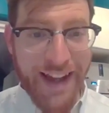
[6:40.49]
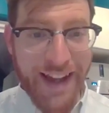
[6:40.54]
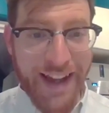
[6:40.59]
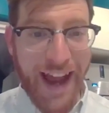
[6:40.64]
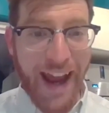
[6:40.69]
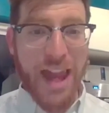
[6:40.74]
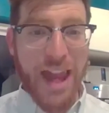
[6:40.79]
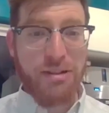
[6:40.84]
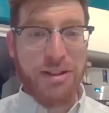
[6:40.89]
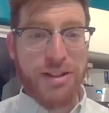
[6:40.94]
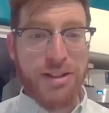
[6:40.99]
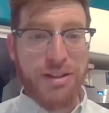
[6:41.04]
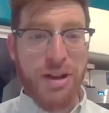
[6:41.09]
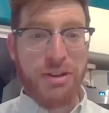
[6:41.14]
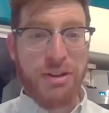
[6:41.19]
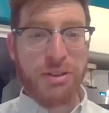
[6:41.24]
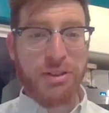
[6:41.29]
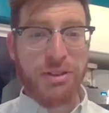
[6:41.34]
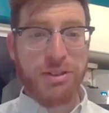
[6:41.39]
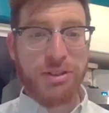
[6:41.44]
and there is
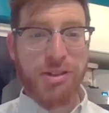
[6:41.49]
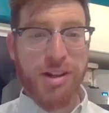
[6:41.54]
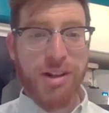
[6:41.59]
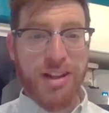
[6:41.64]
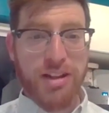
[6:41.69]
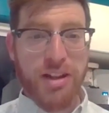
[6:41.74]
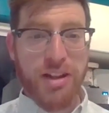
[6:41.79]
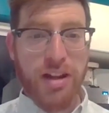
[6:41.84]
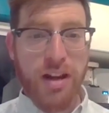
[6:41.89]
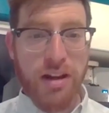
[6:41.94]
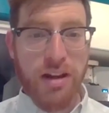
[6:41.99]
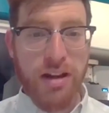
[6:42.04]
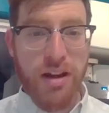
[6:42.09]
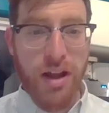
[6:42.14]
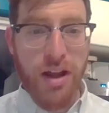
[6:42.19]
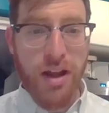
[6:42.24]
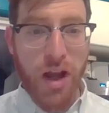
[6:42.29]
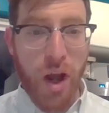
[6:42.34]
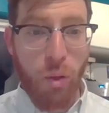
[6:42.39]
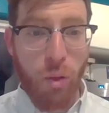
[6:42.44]
no structure
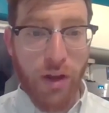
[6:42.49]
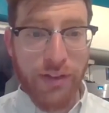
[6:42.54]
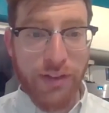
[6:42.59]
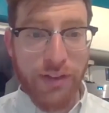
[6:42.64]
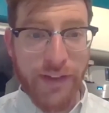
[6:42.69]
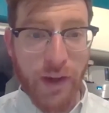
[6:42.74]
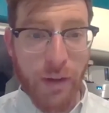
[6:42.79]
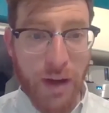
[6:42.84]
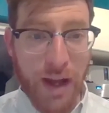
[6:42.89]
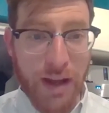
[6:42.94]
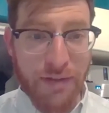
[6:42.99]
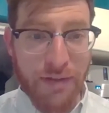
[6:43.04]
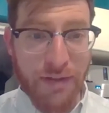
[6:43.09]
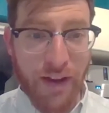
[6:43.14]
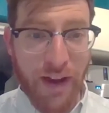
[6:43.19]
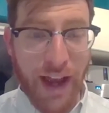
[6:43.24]
whatsoever.